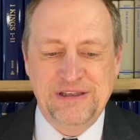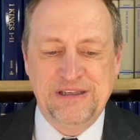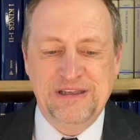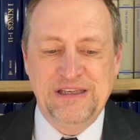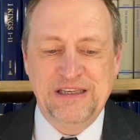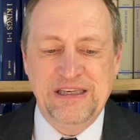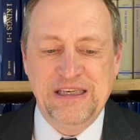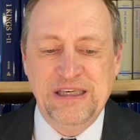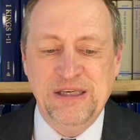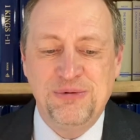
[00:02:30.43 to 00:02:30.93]

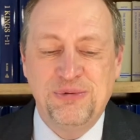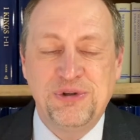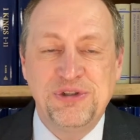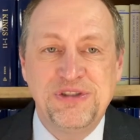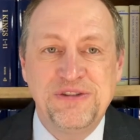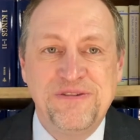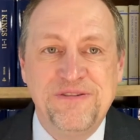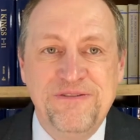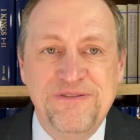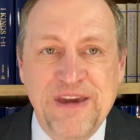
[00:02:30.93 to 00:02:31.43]
He was
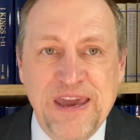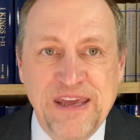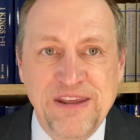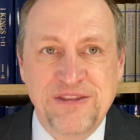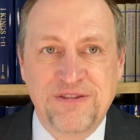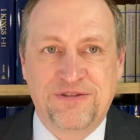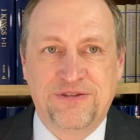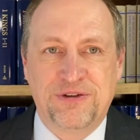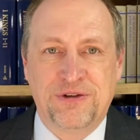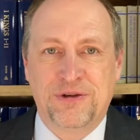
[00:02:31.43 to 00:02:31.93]

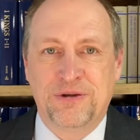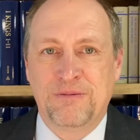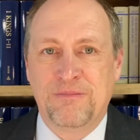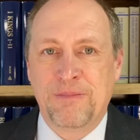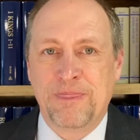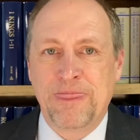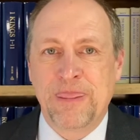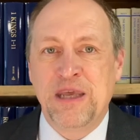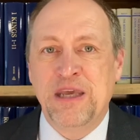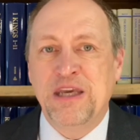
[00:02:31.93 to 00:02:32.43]
faithful.
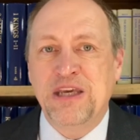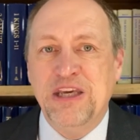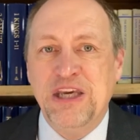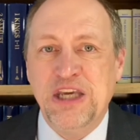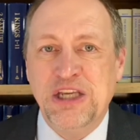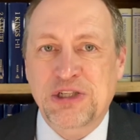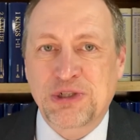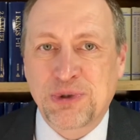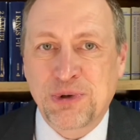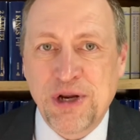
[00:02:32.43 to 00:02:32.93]
He
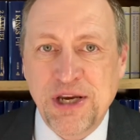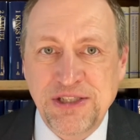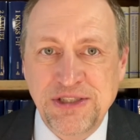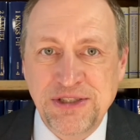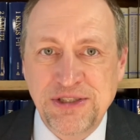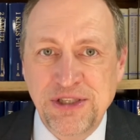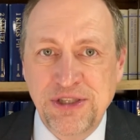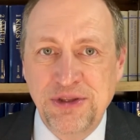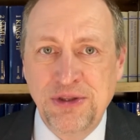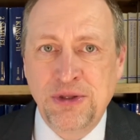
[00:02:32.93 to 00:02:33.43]

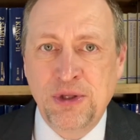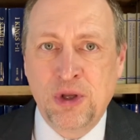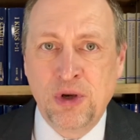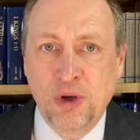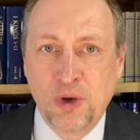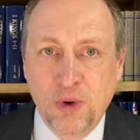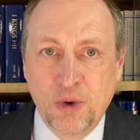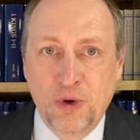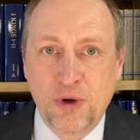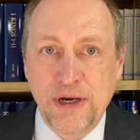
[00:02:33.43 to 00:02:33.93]
trusted the
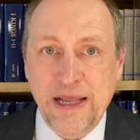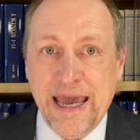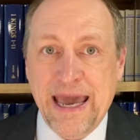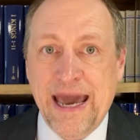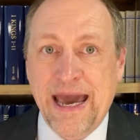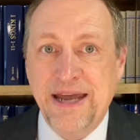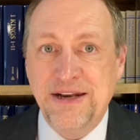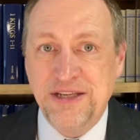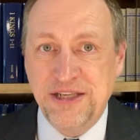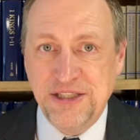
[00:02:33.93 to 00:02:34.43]
Lord
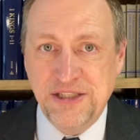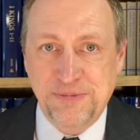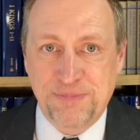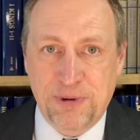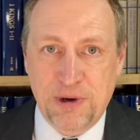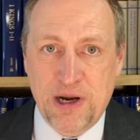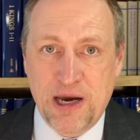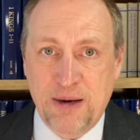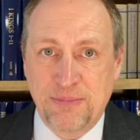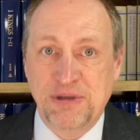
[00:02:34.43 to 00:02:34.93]
at his
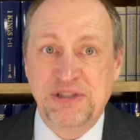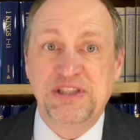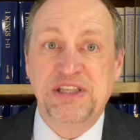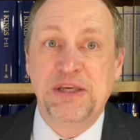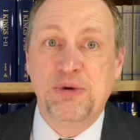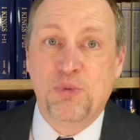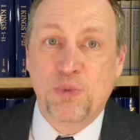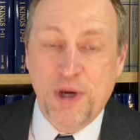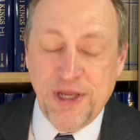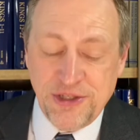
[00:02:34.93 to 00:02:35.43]
promise. He
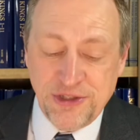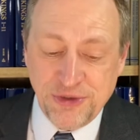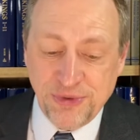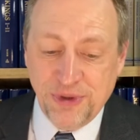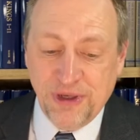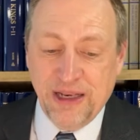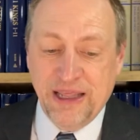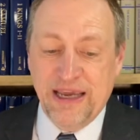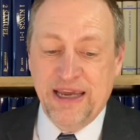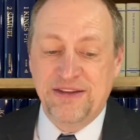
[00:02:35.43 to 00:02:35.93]
went to a
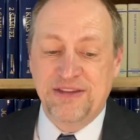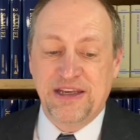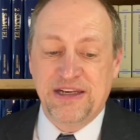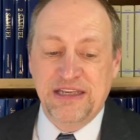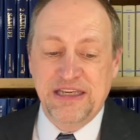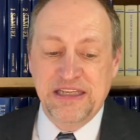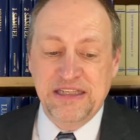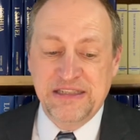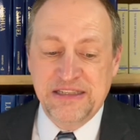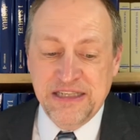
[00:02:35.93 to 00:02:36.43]
land that
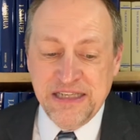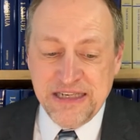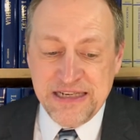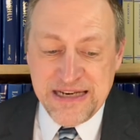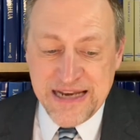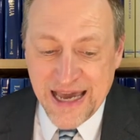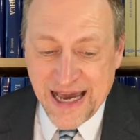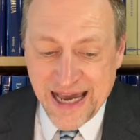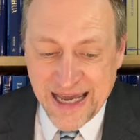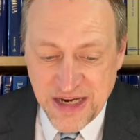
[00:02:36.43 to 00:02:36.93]
he did
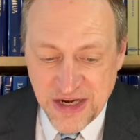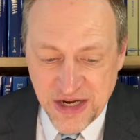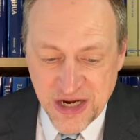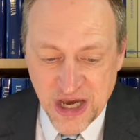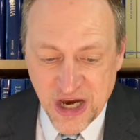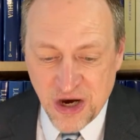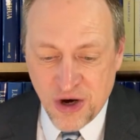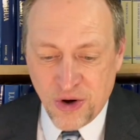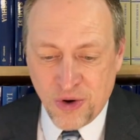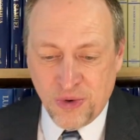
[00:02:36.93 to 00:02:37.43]
not
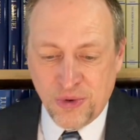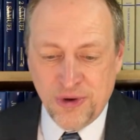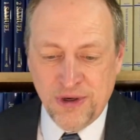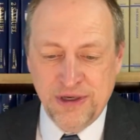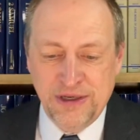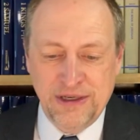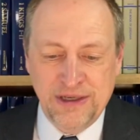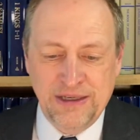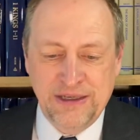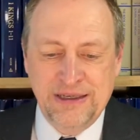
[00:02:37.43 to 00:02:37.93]
know.
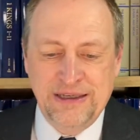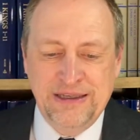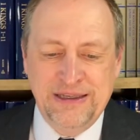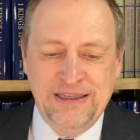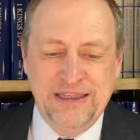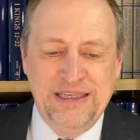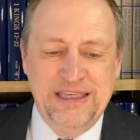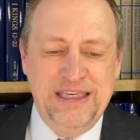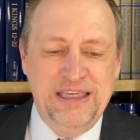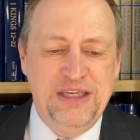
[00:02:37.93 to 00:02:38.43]

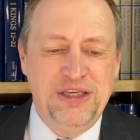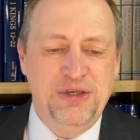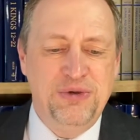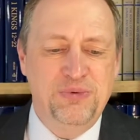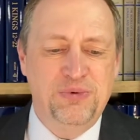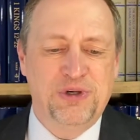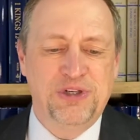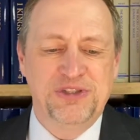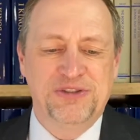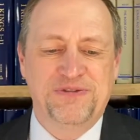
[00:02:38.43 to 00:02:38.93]
He
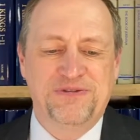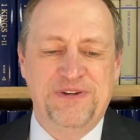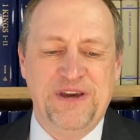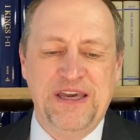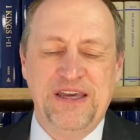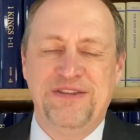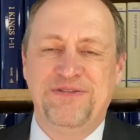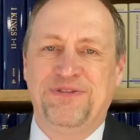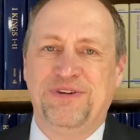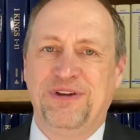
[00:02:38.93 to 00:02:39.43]
was
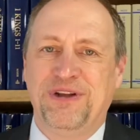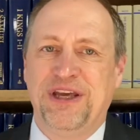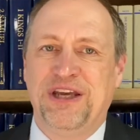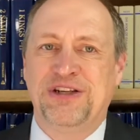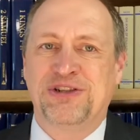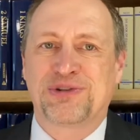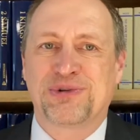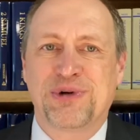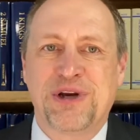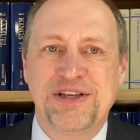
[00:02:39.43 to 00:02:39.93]
faithful and
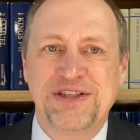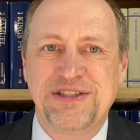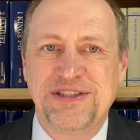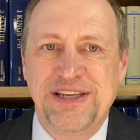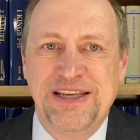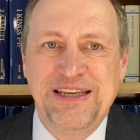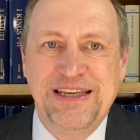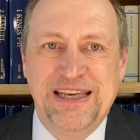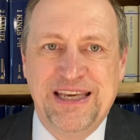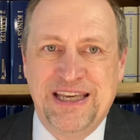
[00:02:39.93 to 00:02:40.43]

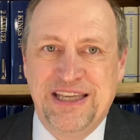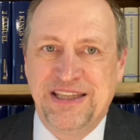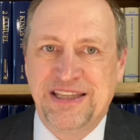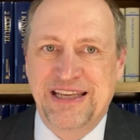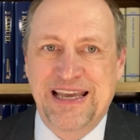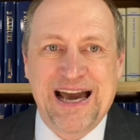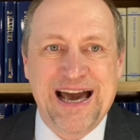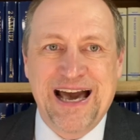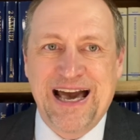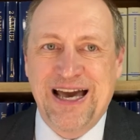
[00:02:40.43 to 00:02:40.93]
trusting in
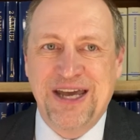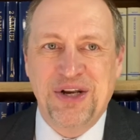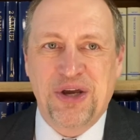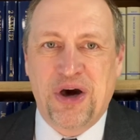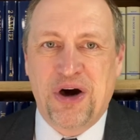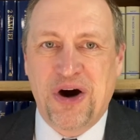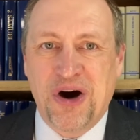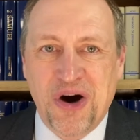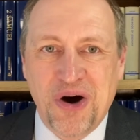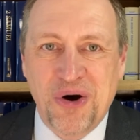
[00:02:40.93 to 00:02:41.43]
God
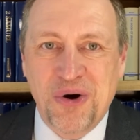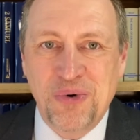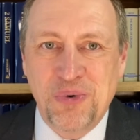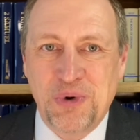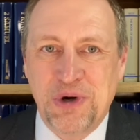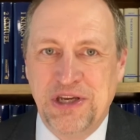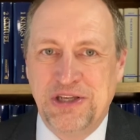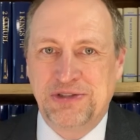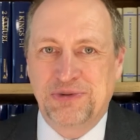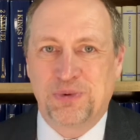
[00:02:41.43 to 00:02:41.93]

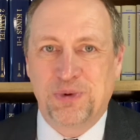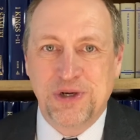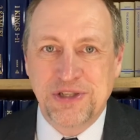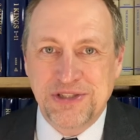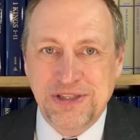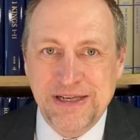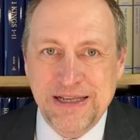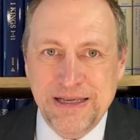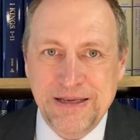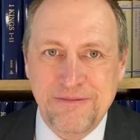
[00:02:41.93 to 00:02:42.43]
always,
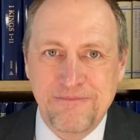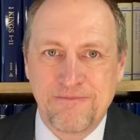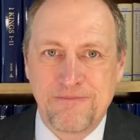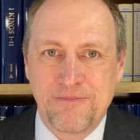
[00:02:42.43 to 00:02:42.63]
wasn't he?